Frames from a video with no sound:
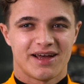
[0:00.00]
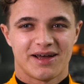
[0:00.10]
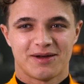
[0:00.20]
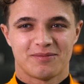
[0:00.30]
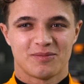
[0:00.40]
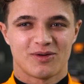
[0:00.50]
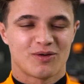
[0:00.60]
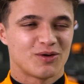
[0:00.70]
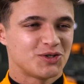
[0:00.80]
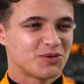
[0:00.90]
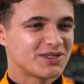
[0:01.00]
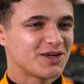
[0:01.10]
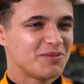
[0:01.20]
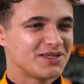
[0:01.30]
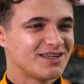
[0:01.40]
Of course, you always
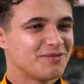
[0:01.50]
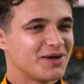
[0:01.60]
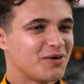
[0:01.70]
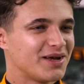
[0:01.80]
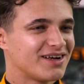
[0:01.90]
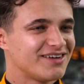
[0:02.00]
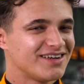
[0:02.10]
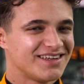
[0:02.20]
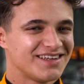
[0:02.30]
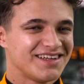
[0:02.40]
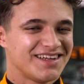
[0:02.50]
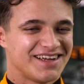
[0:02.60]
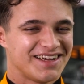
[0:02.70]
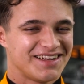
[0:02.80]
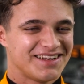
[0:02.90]
hope it's a little bit quicker, and
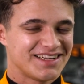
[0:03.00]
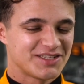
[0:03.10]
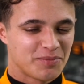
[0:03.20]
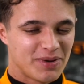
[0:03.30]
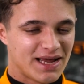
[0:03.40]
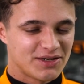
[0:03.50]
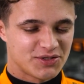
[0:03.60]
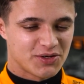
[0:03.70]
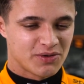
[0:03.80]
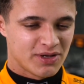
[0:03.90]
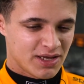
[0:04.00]
that's our plan. So